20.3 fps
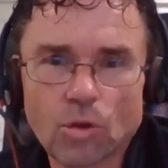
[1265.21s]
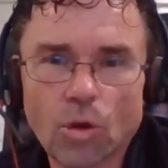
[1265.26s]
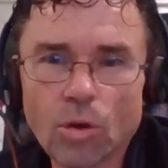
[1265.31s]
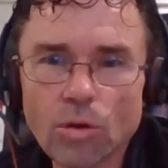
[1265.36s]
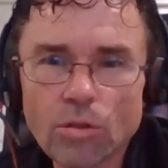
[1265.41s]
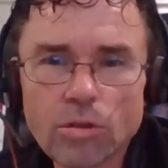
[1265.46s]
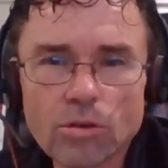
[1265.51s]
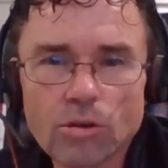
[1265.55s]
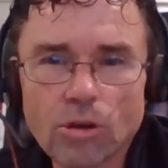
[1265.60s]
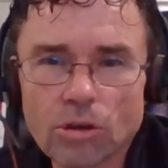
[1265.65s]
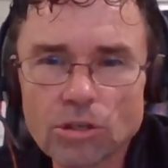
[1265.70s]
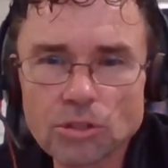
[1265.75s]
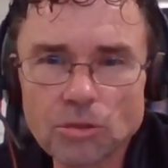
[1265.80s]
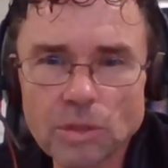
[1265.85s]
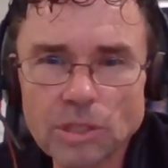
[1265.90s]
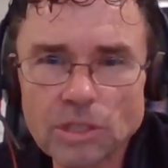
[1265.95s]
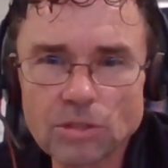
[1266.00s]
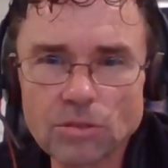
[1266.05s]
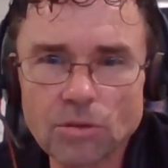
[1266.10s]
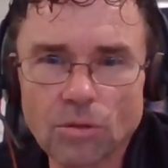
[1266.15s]
Go to the
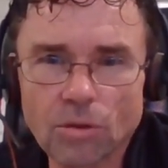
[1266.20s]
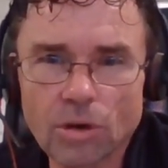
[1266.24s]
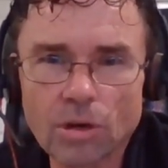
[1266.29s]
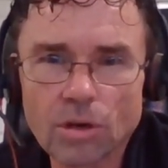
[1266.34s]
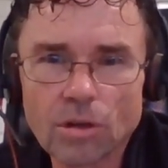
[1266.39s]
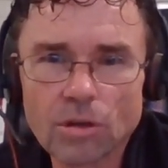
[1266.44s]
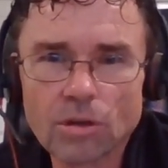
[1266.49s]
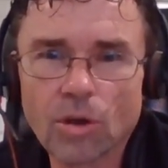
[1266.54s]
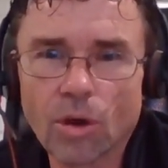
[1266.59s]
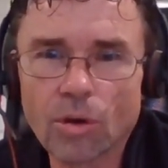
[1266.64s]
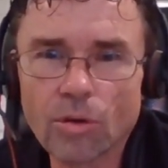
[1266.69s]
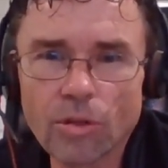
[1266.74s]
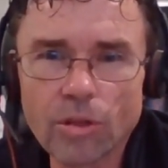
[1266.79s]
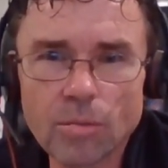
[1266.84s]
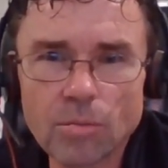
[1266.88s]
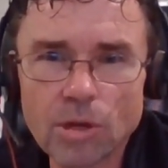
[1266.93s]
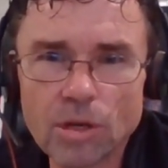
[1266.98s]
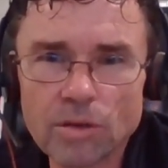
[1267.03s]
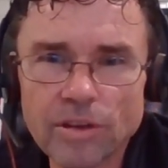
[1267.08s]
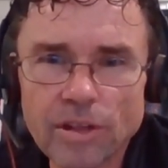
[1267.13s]
grocery store. Go to
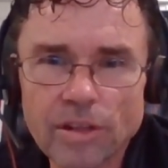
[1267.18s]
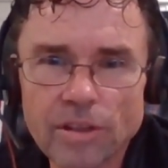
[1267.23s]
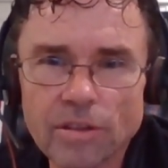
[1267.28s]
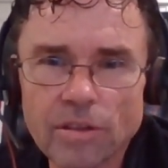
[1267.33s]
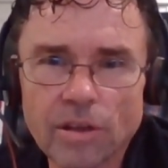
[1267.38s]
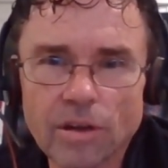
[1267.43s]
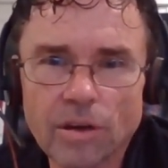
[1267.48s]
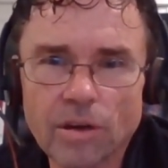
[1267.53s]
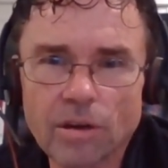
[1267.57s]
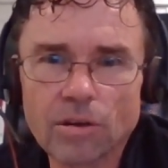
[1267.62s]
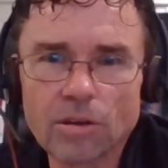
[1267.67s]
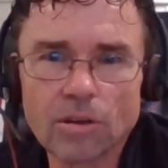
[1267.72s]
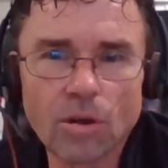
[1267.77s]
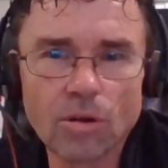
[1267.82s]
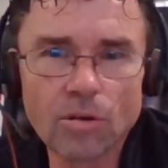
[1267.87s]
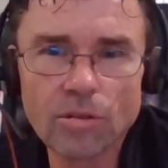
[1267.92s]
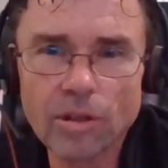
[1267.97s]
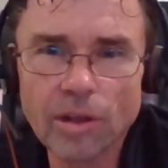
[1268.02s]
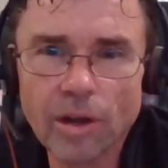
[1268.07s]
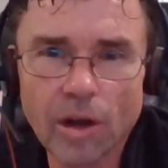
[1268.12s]
the movie theater,
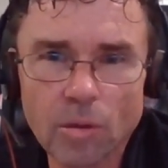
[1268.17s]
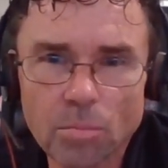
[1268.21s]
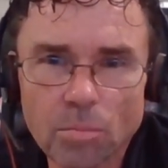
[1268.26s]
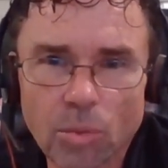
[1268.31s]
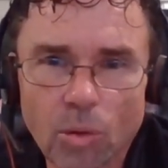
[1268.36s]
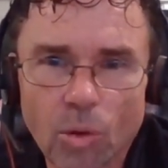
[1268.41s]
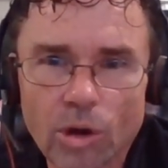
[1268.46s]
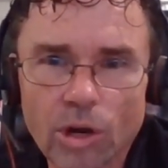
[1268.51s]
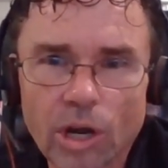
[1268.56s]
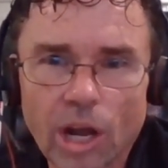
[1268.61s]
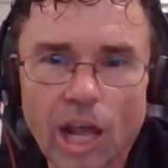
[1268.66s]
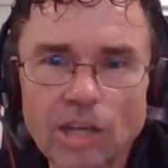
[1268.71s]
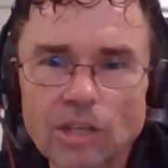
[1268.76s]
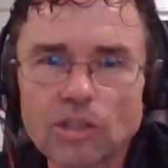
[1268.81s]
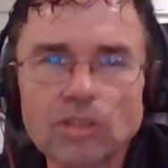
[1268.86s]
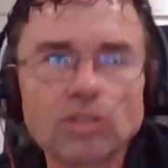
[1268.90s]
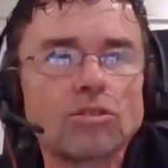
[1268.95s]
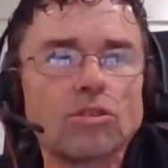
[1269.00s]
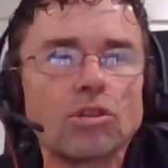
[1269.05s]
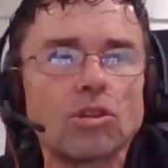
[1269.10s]
go to the airport,
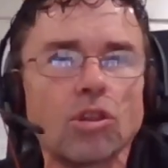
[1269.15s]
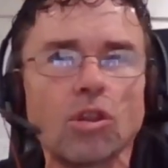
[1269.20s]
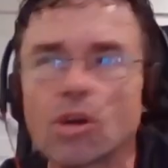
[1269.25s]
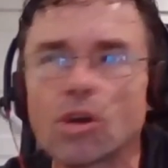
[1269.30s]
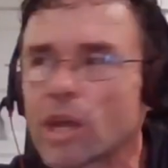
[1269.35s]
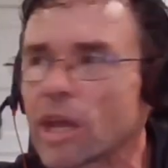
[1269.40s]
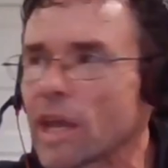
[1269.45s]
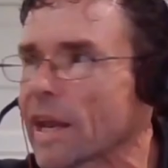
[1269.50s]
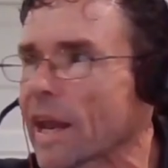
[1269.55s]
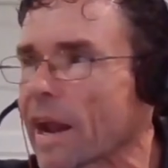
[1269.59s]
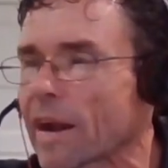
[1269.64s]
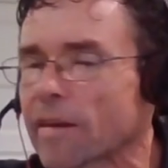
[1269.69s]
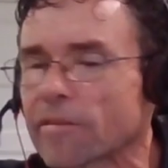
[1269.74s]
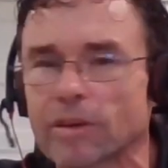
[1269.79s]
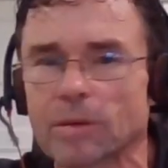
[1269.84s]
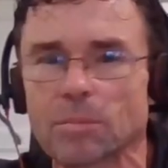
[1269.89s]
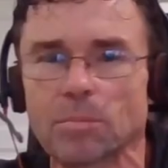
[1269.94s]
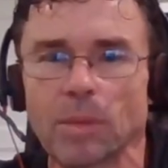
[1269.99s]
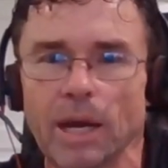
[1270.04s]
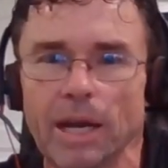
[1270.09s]
and just look at
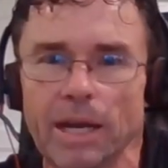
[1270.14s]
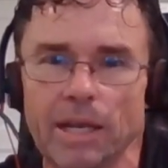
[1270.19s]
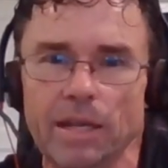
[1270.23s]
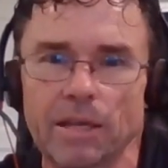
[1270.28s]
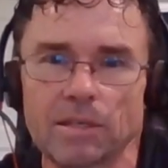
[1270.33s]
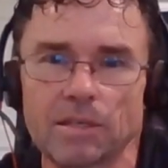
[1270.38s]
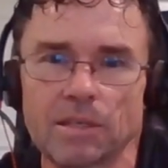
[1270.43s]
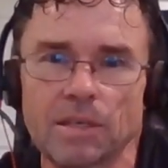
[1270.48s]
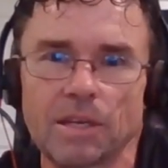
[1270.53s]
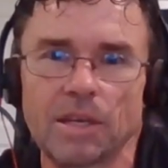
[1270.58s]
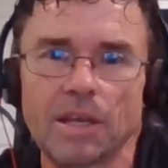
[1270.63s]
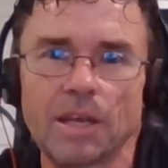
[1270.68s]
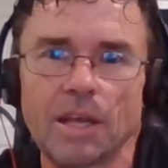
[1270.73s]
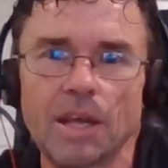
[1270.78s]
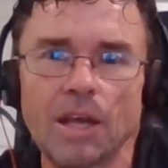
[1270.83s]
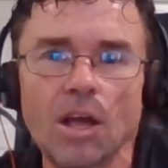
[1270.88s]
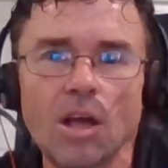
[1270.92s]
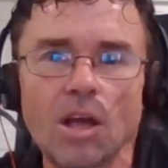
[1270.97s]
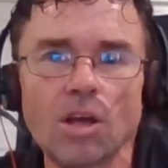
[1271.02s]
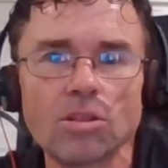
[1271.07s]
everybody.
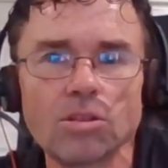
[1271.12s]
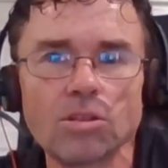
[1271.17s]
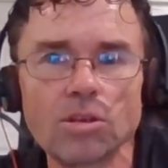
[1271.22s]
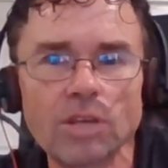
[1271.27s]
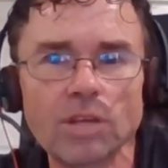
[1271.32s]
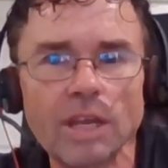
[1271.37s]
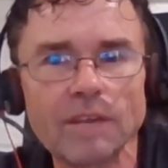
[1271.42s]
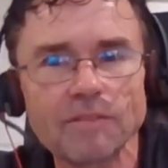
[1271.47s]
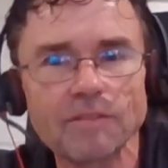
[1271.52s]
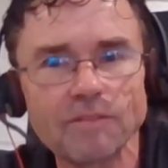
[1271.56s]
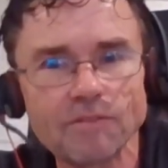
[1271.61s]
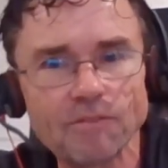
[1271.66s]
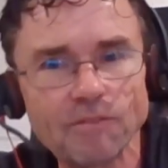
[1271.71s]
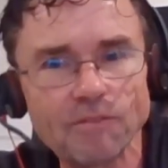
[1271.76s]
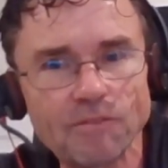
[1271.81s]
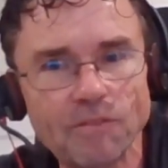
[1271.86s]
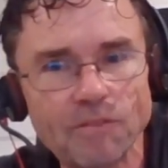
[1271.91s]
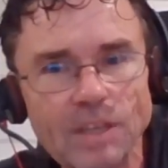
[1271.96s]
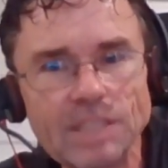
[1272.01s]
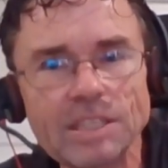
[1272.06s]
Look at
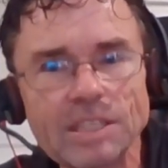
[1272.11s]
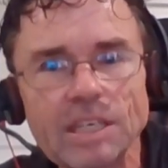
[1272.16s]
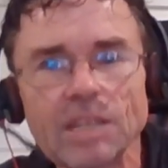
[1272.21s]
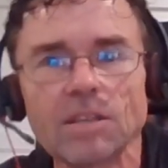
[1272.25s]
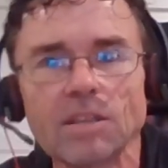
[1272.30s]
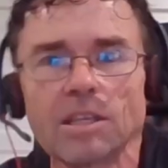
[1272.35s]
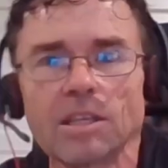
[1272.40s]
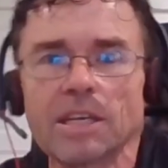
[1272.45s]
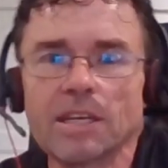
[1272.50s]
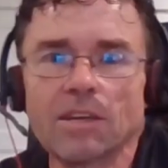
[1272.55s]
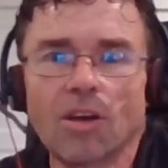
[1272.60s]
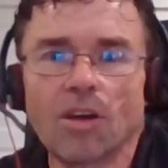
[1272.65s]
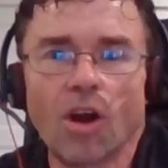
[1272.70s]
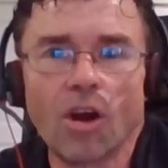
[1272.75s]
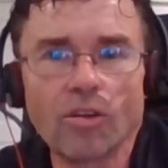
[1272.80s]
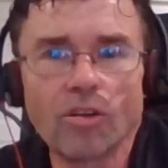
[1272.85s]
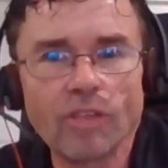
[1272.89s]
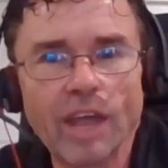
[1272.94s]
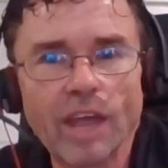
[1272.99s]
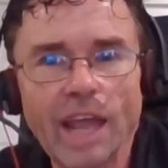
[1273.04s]
physically.
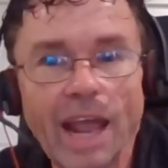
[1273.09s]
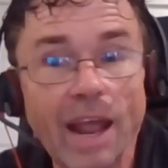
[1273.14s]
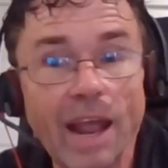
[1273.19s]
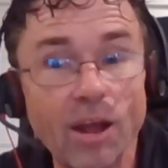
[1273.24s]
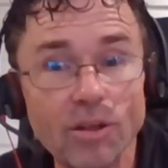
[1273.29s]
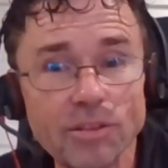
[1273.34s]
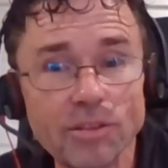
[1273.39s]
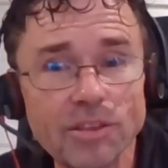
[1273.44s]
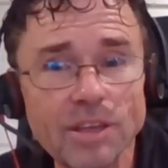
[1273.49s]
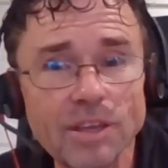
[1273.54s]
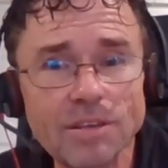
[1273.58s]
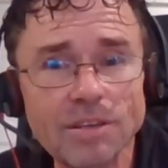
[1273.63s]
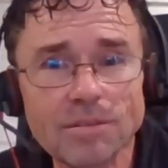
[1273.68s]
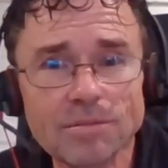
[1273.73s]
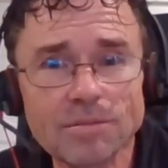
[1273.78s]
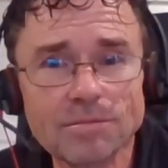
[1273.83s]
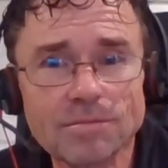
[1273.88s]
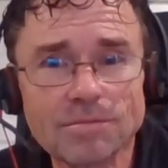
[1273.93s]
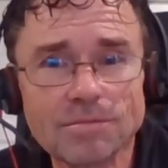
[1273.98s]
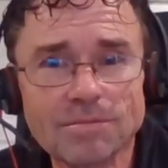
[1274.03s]
Are they healthy?
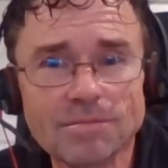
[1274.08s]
